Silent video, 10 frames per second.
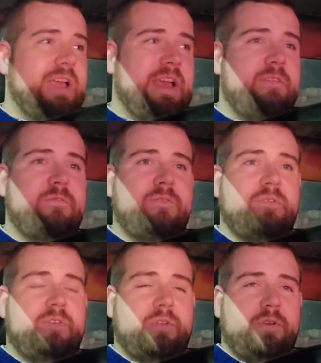
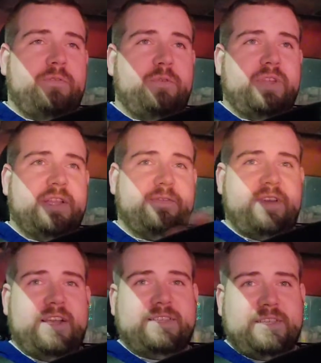if you take the
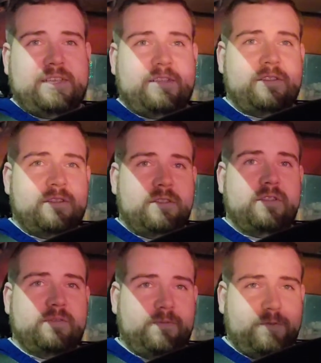vaccine,
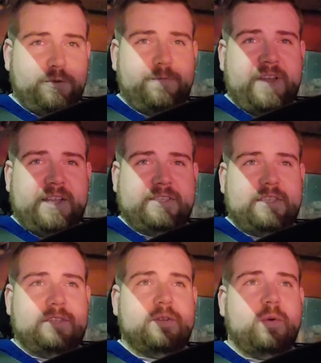the flu
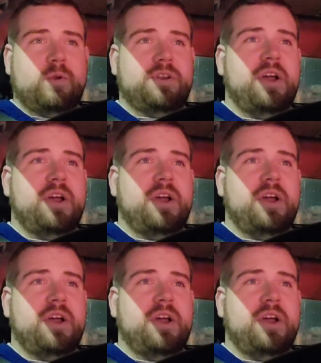vaccine, or